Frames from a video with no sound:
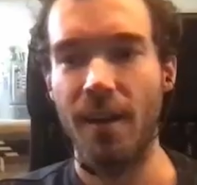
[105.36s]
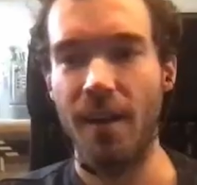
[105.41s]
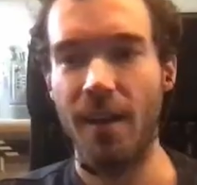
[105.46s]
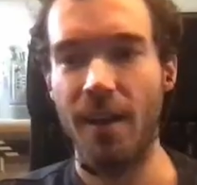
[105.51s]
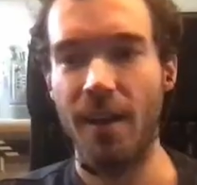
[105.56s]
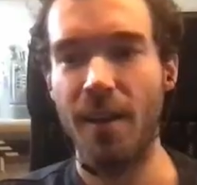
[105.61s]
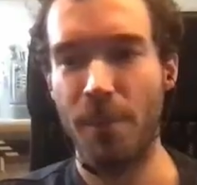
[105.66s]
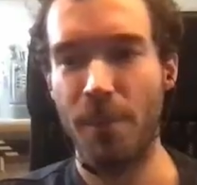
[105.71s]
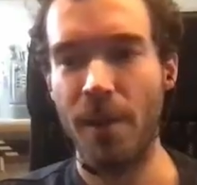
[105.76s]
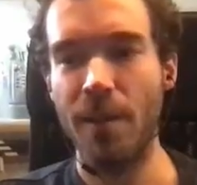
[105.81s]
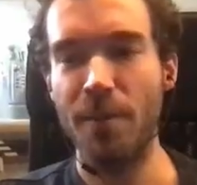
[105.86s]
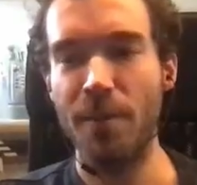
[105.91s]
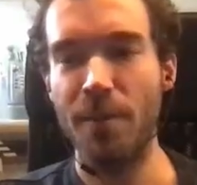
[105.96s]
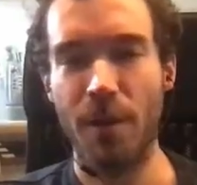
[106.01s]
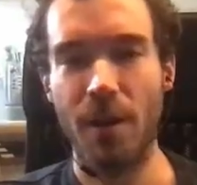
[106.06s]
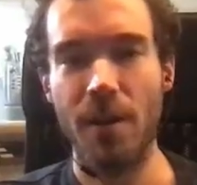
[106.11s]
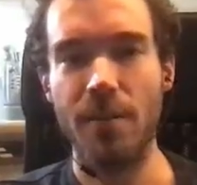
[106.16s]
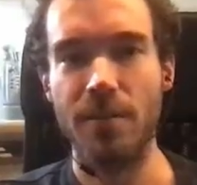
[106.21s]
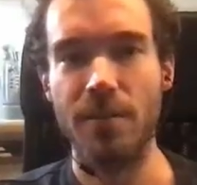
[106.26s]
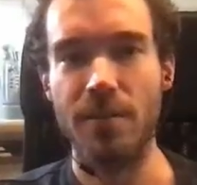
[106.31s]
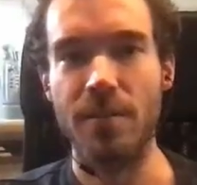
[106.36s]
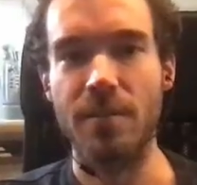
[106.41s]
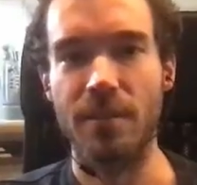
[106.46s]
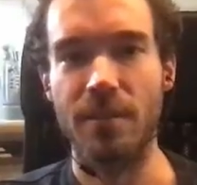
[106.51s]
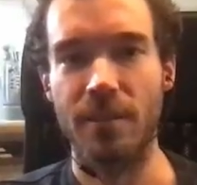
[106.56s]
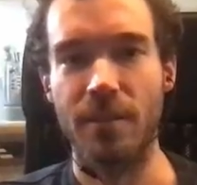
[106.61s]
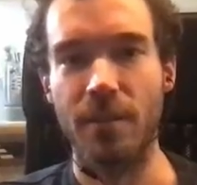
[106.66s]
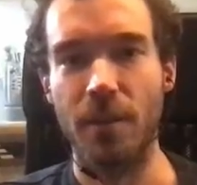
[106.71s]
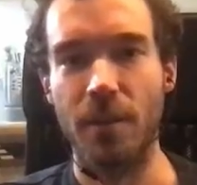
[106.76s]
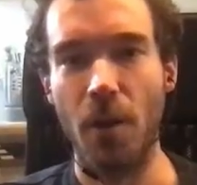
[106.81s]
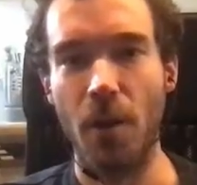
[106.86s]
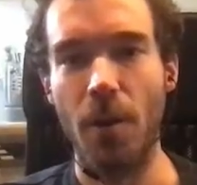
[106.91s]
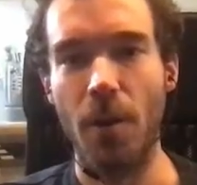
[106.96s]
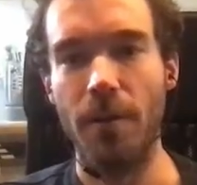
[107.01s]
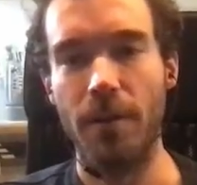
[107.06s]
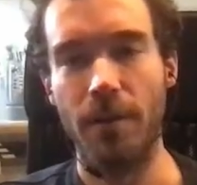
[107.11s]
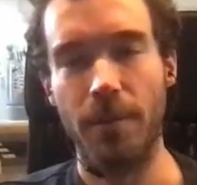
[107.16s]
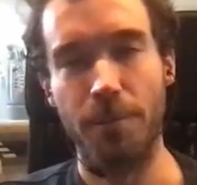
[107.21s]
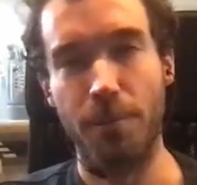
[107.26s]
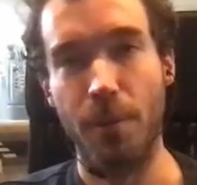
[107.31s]
Probably
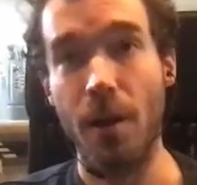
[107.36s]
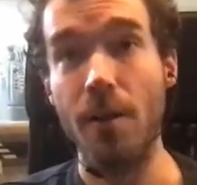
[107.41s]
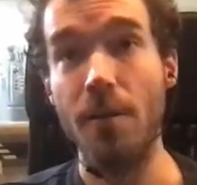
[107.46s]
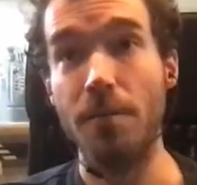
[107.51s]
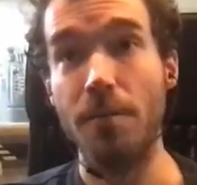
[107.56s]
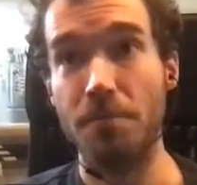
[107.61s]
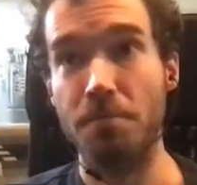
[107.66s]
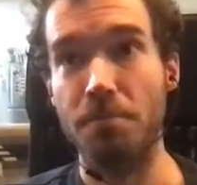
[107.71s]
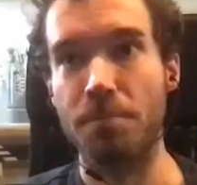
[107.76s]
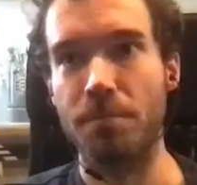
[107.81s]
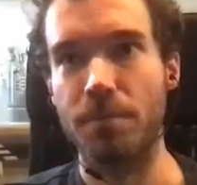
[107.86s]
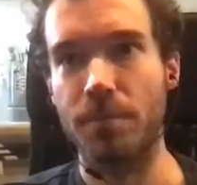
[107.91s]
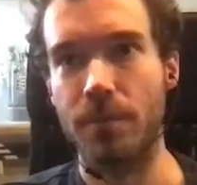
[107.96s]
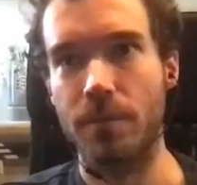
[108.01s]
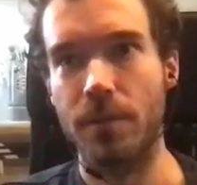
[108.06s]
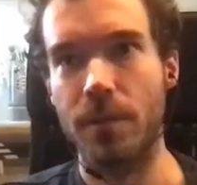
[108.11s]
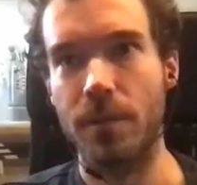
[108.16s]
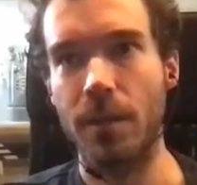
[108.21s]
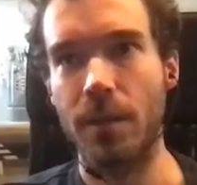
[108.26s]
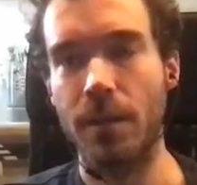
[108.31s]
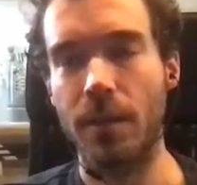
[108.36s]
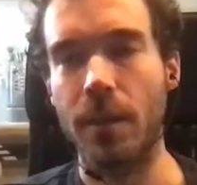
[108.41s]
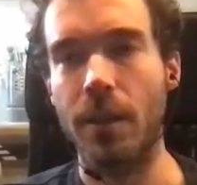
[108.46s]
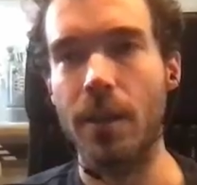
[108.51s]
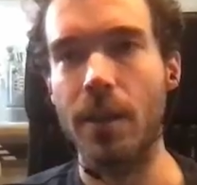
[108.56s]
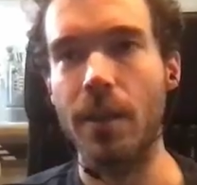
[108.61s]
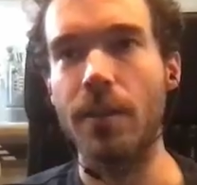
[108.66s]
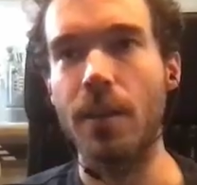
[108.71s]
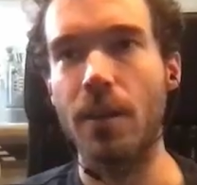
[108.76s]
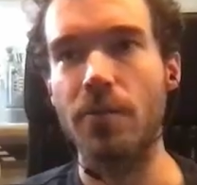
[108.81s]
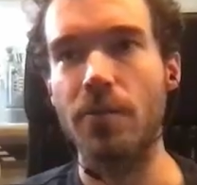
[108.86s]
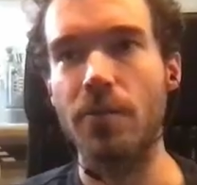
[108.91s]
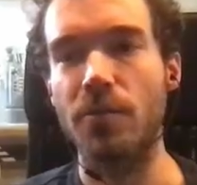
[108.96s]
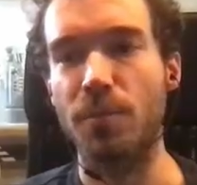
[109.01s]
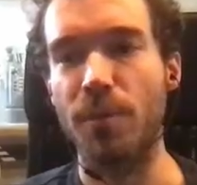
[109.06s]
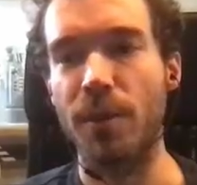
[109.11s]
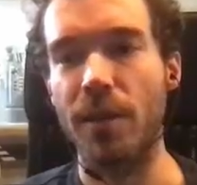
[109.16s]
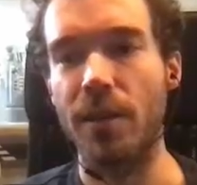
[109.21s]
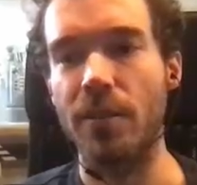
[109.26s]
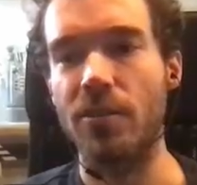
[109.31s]
Bart did the keynote
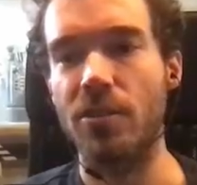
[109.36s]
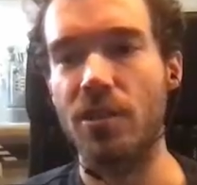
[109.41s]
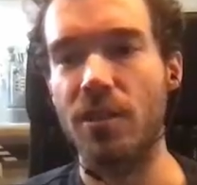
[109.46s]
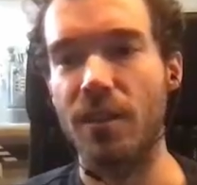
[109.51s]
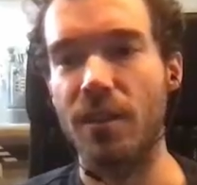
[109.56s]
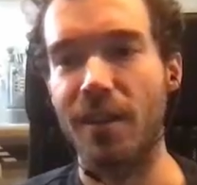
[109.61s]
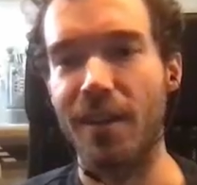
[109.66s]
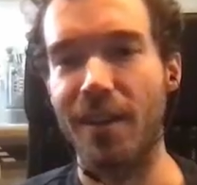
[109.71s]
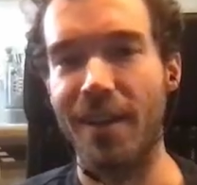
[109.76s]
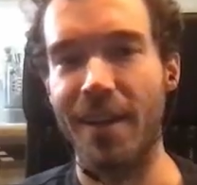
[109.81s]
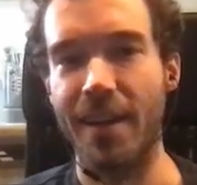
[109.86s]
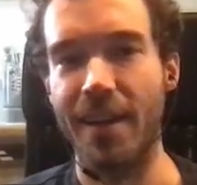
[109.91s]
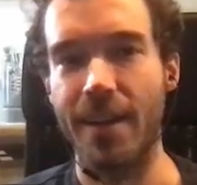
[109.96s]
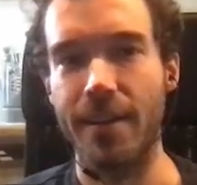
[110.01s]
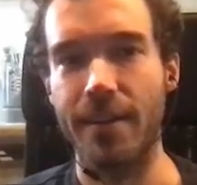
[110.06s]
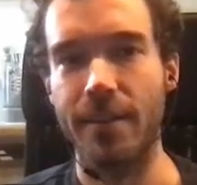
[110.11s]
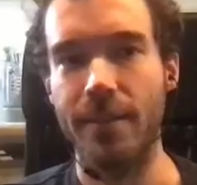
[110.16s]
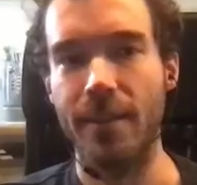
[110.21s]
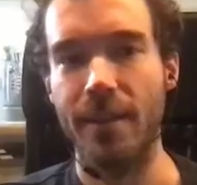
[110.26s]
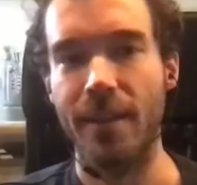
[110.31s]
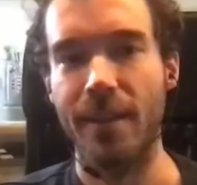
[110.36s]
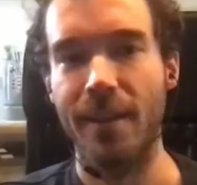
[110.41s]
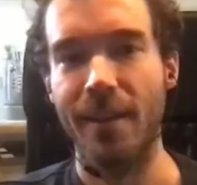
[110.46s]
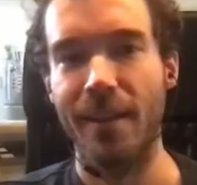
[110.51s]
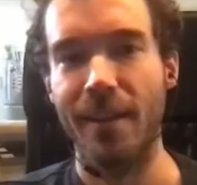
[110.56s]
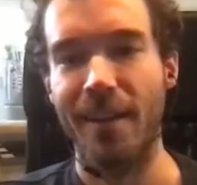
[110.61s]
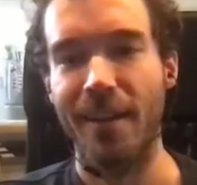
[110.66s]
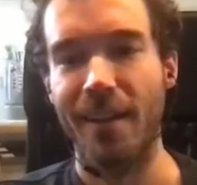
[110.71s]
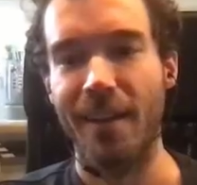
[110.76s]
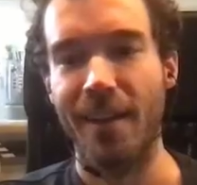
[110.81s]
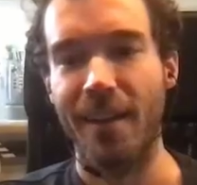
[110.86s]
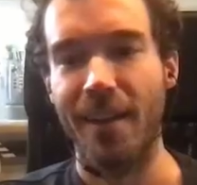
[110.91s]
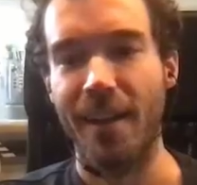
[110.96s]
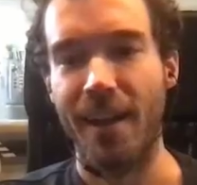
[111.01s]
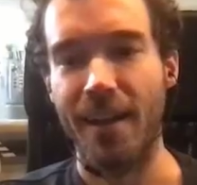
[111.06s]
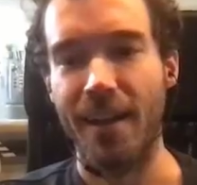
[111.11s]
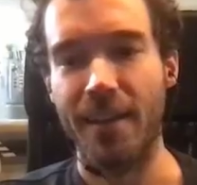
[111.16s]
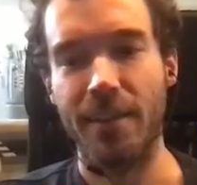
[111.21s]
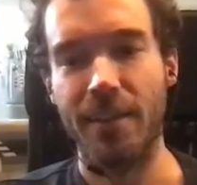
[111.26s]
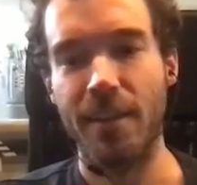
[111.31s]
speech, and
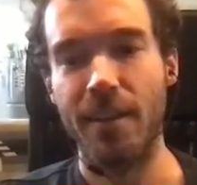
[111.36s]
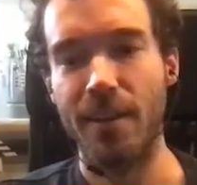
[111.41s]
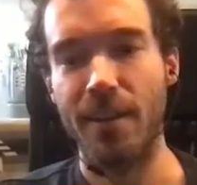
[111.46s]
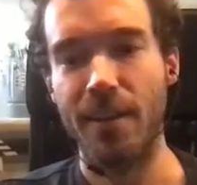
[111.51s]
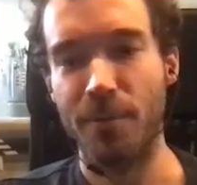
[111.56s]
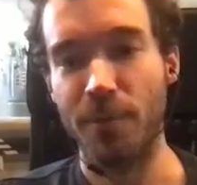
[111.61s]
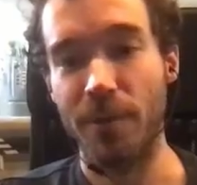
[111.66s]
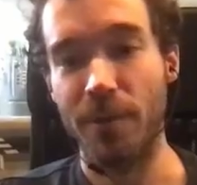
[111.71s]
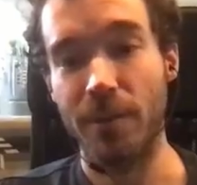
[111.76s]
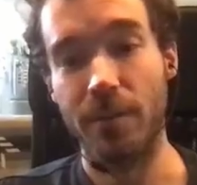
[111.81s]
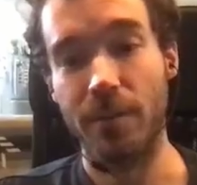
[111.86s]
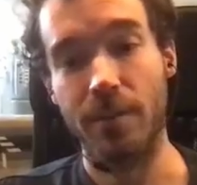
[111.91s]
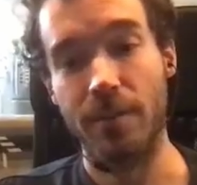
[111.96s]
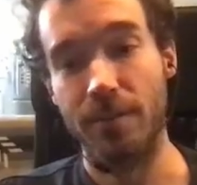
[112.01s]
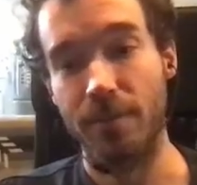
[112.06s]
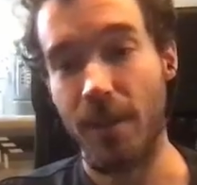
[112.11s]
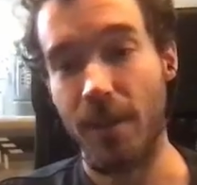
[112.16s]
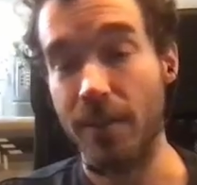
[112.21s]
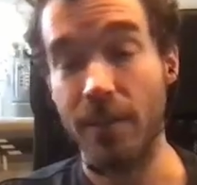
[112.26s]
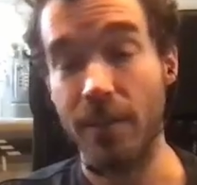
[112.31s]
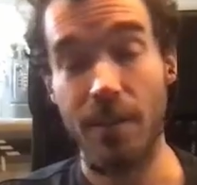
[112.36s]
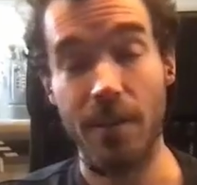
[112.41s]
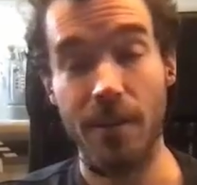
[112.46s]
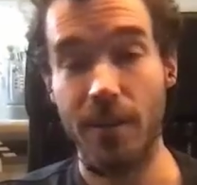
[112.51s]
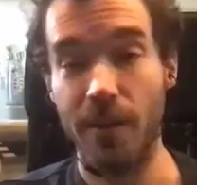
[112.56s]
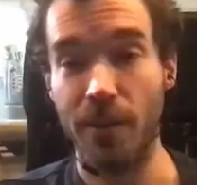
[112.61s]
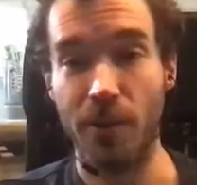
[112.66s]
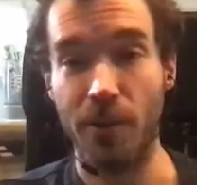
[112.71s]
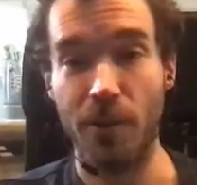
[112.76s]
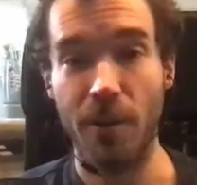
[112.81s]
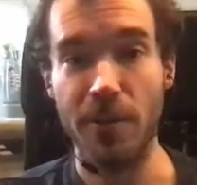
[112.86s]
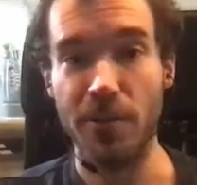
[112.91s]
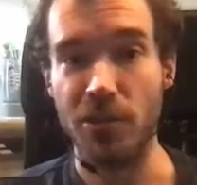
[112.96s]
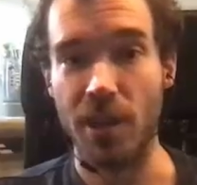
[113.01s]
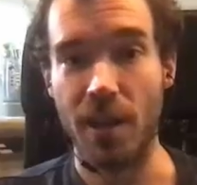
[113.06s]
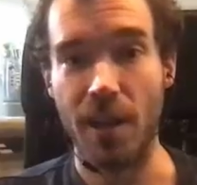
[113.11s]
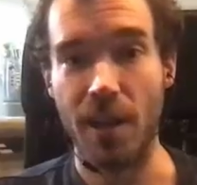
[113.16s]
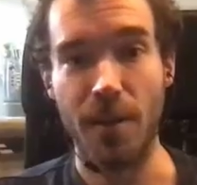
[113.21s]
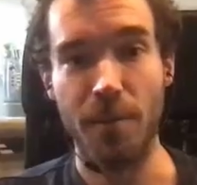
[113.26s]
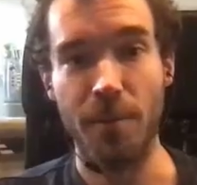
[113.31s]
I thought he did a great
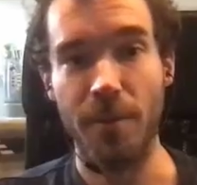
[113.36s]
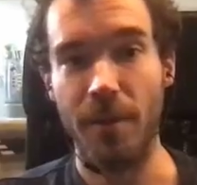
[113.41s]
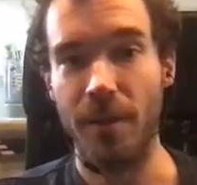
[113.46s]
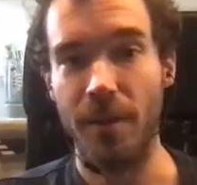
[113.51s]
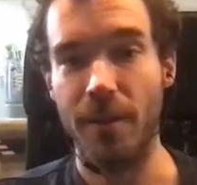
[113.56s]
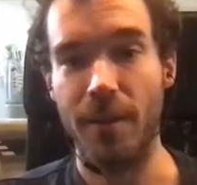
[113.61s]
job.